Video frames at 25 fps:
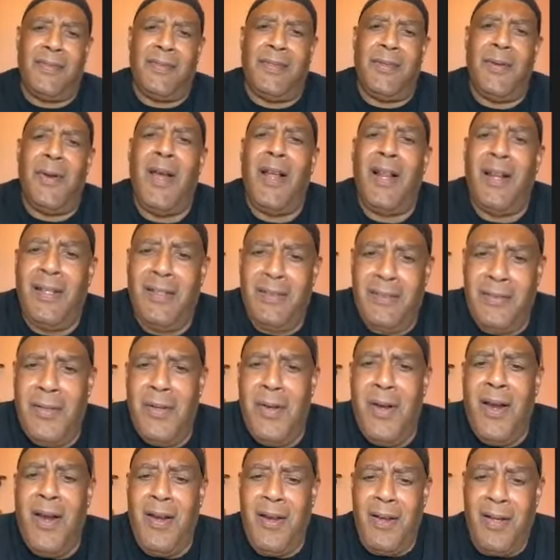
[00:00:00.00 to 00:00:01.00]
There
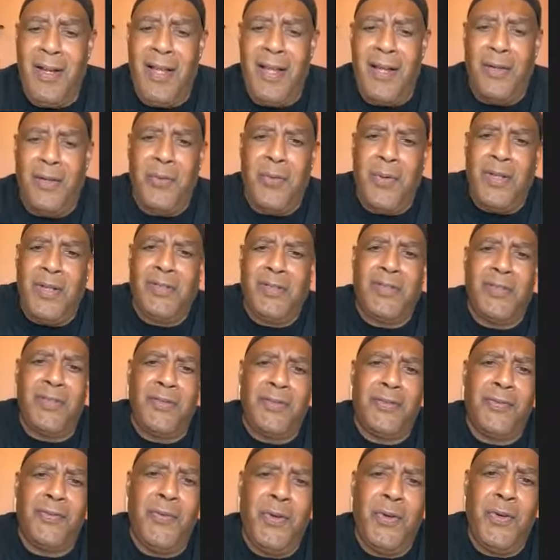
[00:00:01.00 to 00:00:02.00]
are a lot of
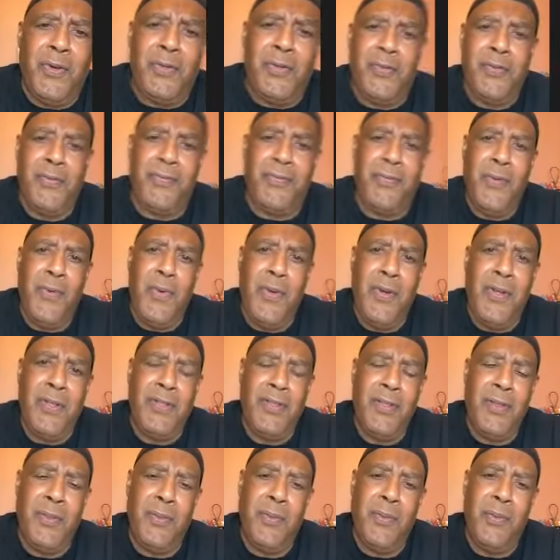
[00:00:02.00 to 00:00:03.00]
questions for it
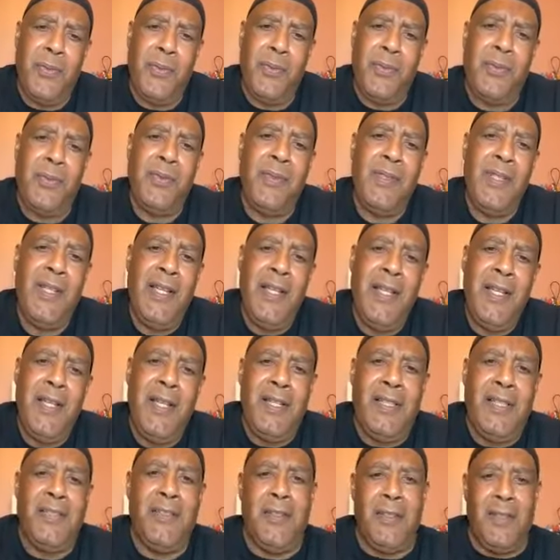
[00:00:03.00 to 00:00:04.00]
to
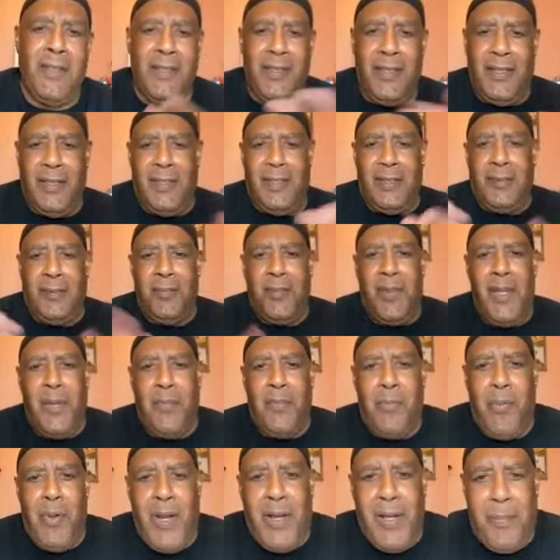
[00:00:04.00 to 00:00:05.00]
be a
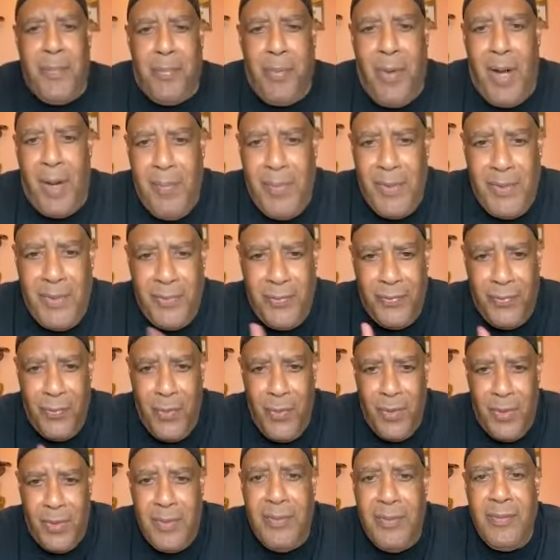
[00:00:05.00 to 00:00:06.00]
brand of promise
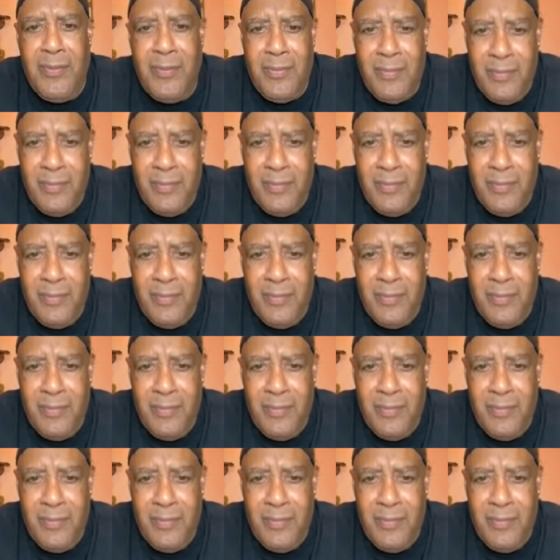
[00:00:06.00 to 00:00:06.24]
for.